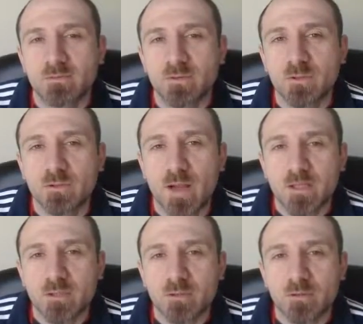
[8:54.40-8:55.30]
you do
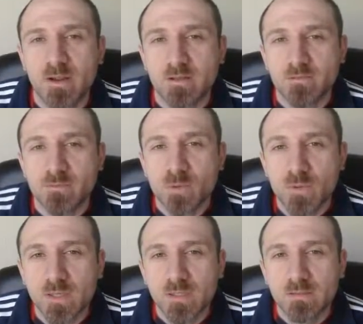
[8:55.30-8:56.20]
crouch strong, crouch
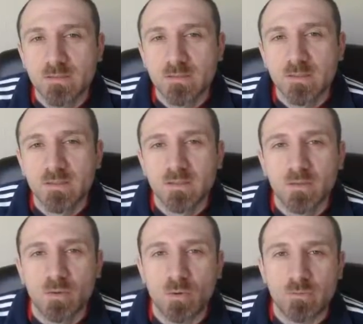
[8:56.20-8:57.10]
forward,
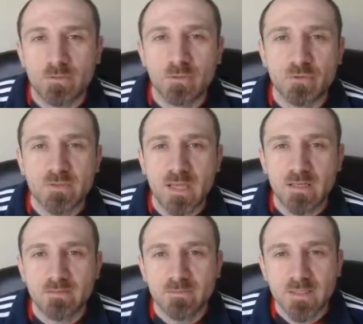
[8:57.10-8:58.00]
or if you do
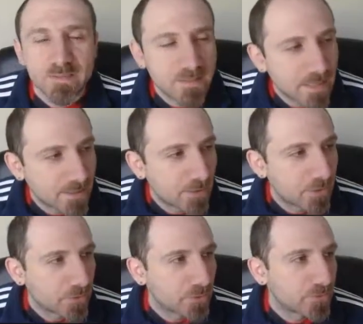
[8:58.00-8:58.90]
standing fierce
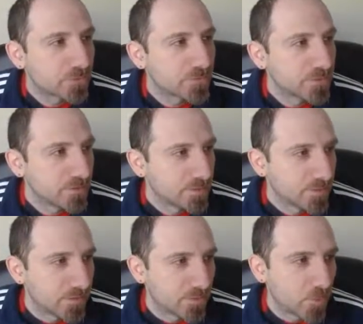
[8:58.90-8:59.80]
Tenko,
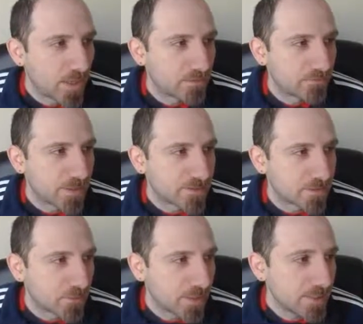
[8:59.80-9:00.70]
and the way the V
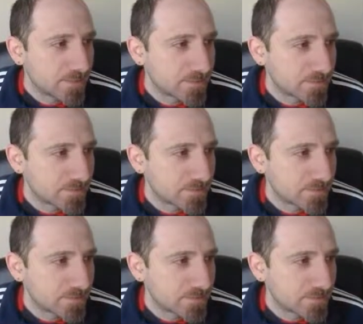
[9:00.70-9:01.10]
skill hits,